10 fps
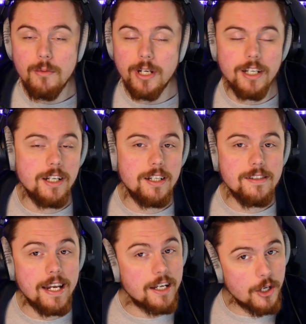We're going to
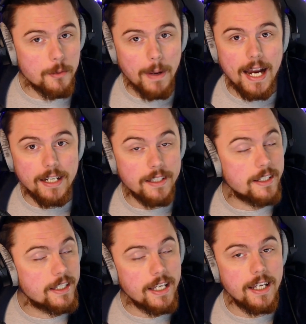take a look back at the
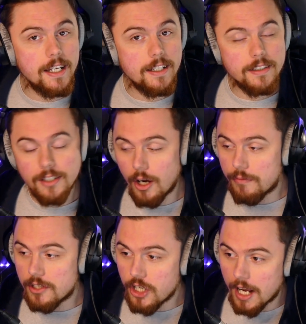year
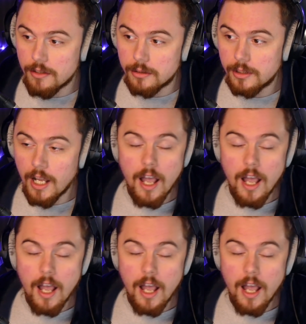of the channel.